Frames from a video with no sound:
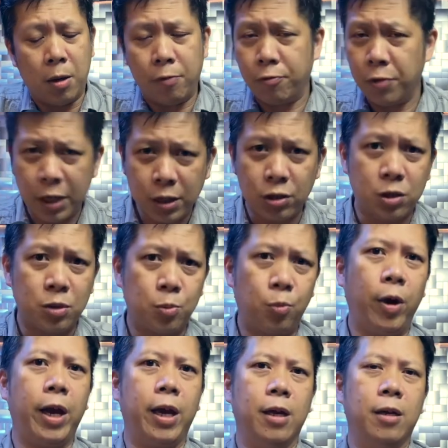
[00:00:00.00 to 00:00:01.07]
This
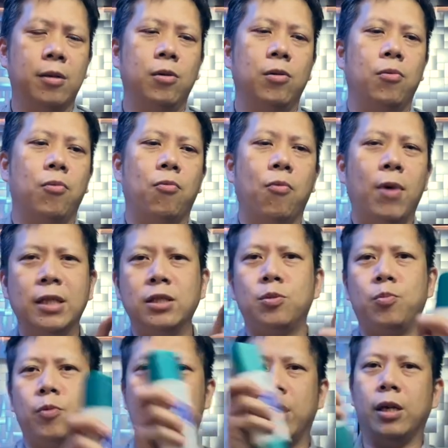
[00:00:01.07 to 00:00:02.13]
spray, one
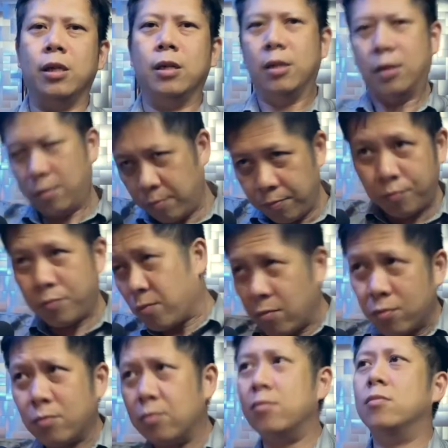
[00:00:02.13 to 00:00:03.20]
spray
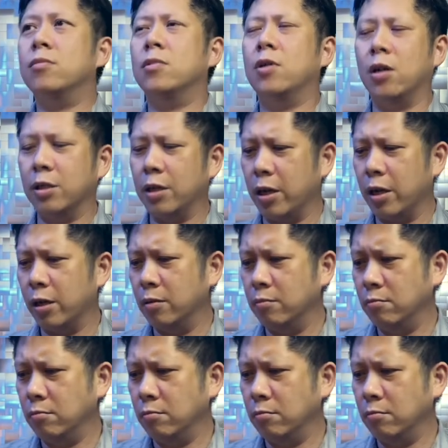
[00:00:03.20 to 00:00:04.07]
on the air,